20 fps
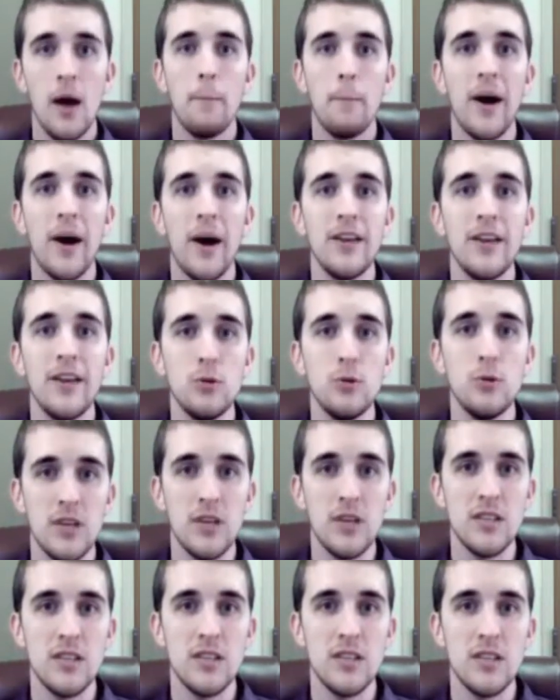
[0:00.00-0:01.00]
by
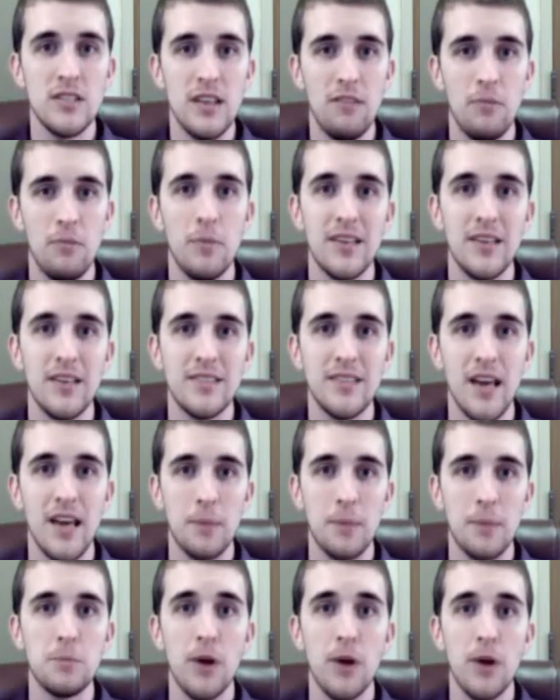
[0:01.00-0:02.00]
using the 7-minute
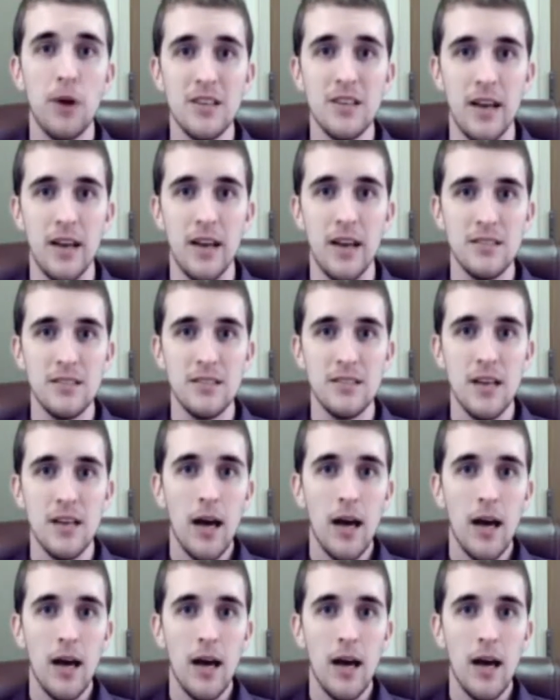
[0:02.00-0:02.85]
setups process,